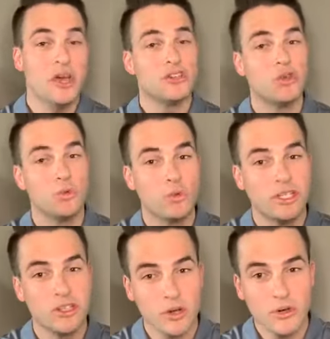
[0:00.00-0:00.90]
to
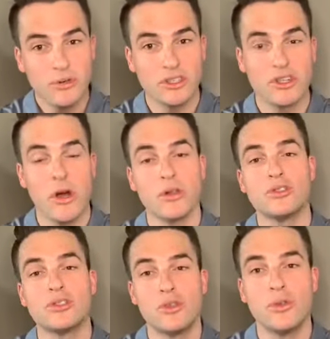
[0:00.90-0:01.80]
return the
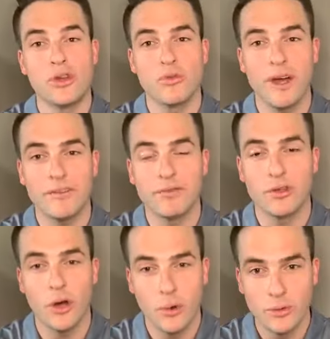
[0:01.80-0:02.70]
dollars to their
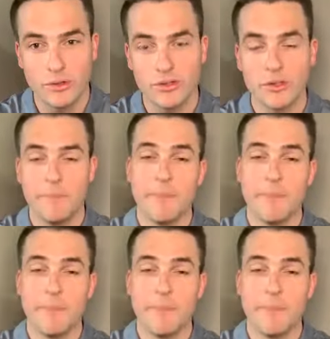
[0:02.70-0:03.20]
rightful owners.